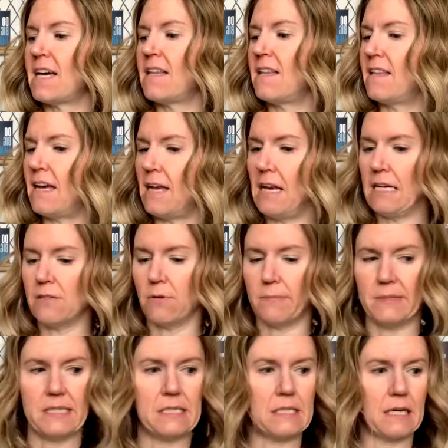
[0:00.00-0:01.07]
Then as
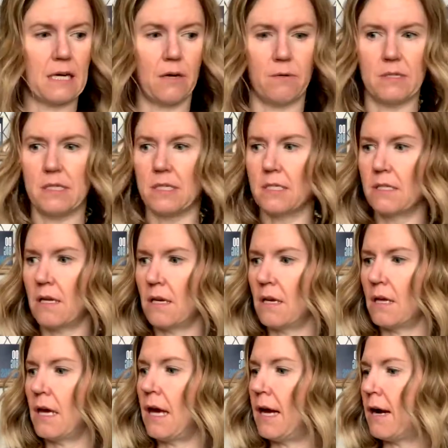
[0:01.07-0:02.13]
I'm sticking with
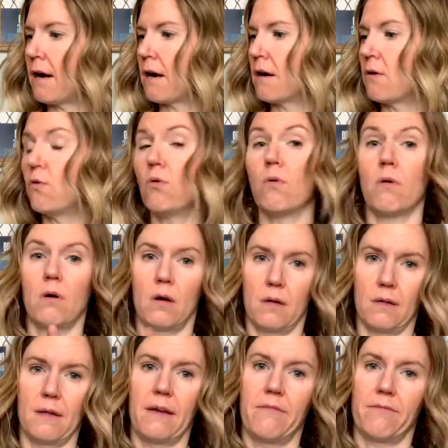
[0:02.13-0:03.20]
skincare,
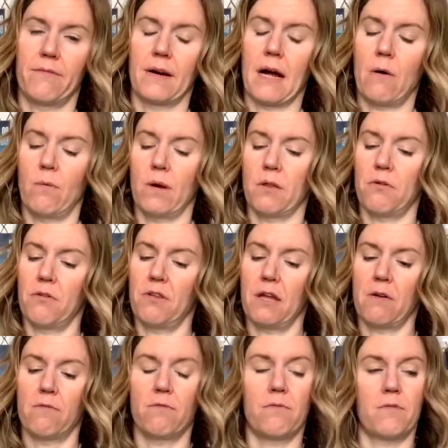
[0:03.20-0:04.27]
I forgot one other
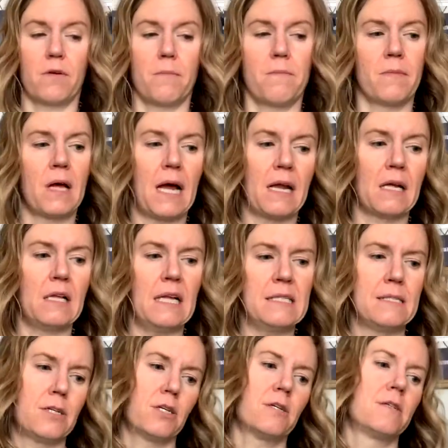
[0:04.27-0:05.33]
thing for kind of
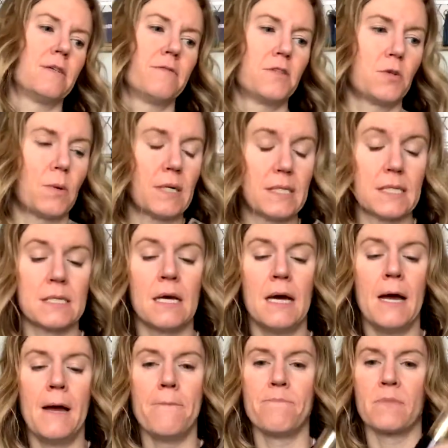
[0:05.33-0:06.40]
cleansers of sorts.
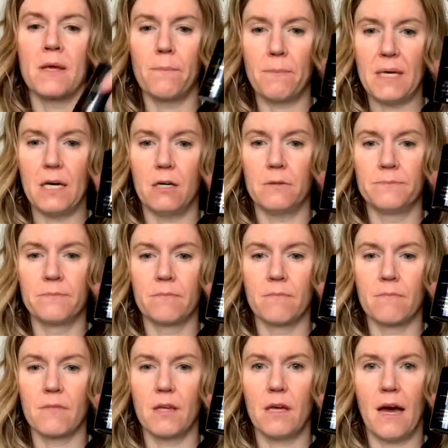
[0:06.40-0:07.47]
Peel.
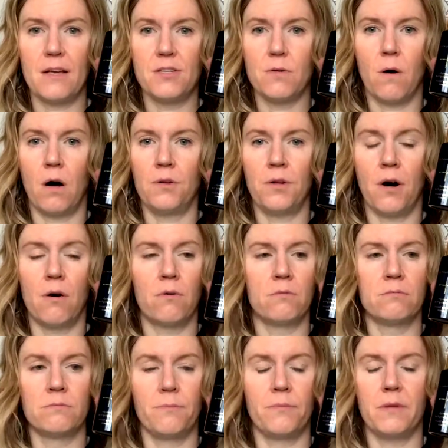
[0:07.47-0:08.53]
As you all know,
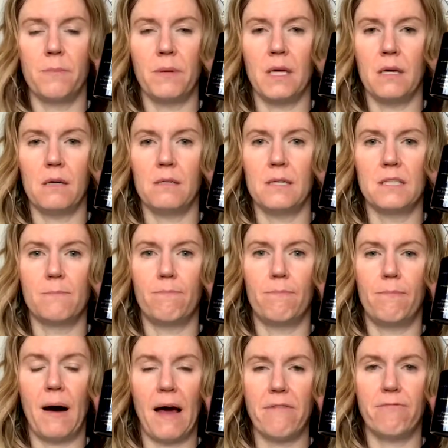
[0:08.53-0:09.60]
the Peel is
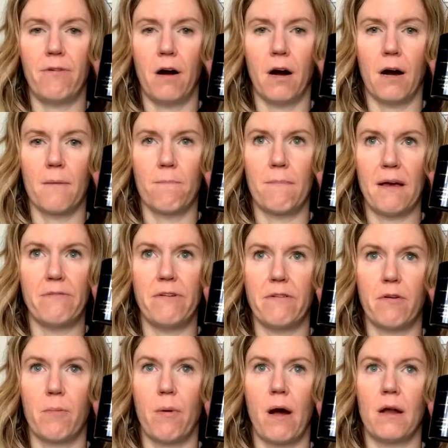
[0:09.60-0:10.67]
by far my
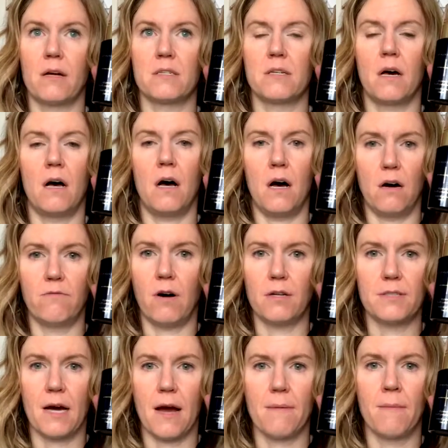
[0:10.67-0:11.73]
favorite product of all
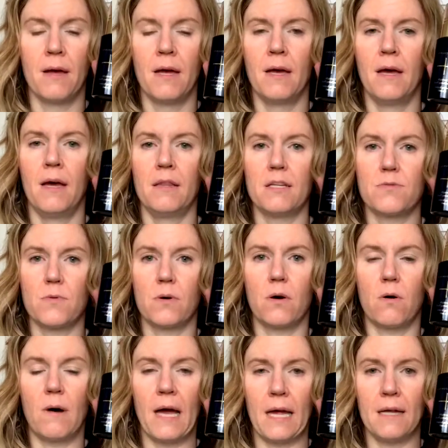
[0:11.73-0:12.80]
time. This will
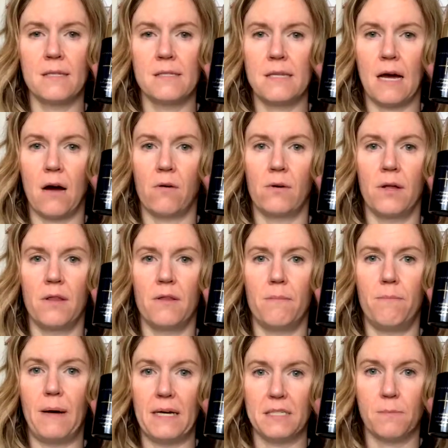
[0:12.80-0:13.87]
go hands down the
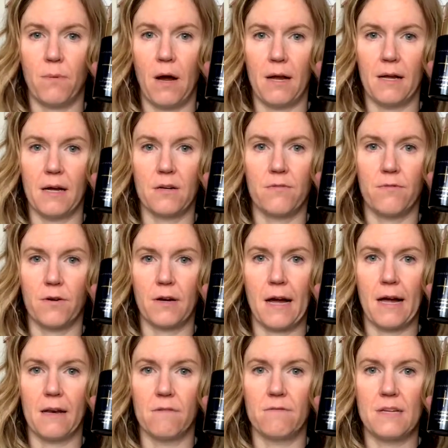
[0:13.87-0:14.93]
best product for
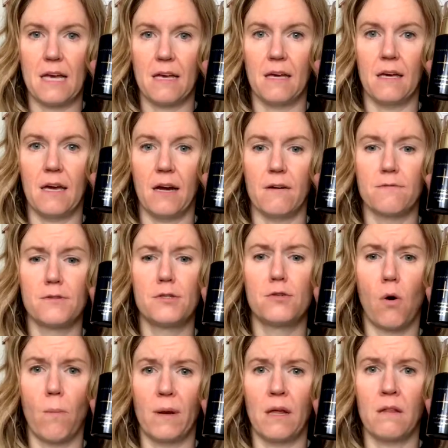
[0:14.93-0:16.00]
kind of taking care of
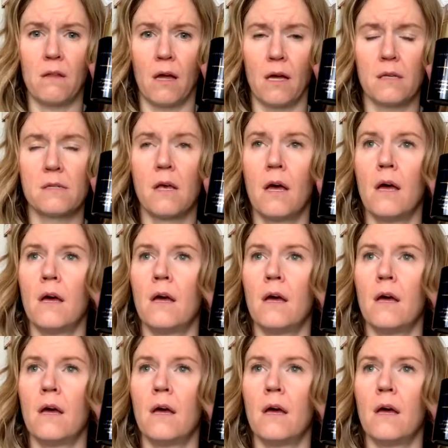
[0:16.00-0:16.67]
so many things.